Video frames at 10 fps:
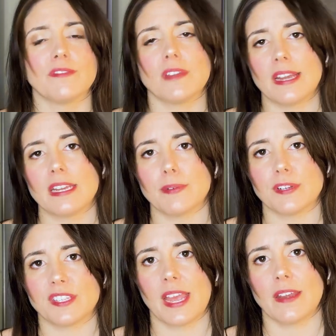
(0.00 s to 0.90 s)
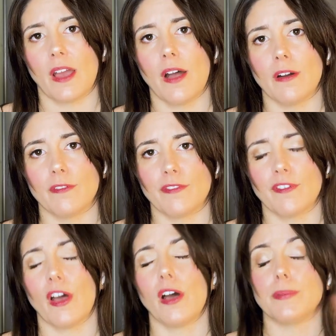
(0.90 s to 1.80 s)
of 90% of
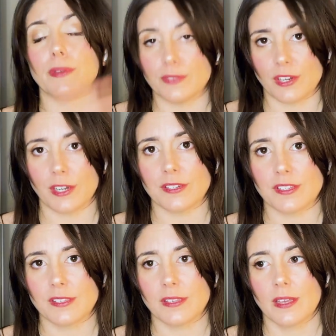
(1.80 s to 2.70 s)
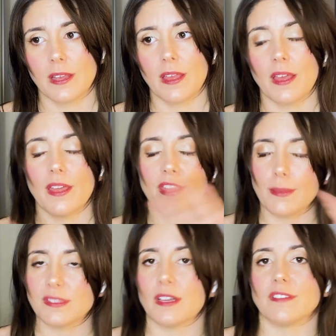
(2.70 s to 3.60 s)
abusers
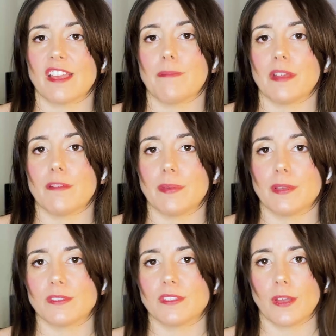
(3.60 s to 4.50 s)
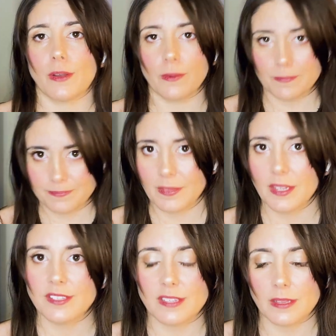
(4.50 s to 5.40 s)
themselves have been abused. So
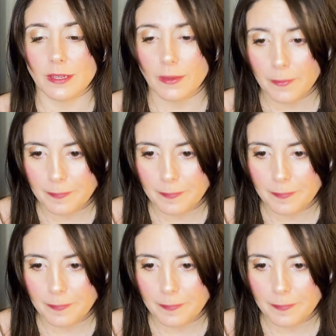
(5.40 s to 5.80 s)
cyclical.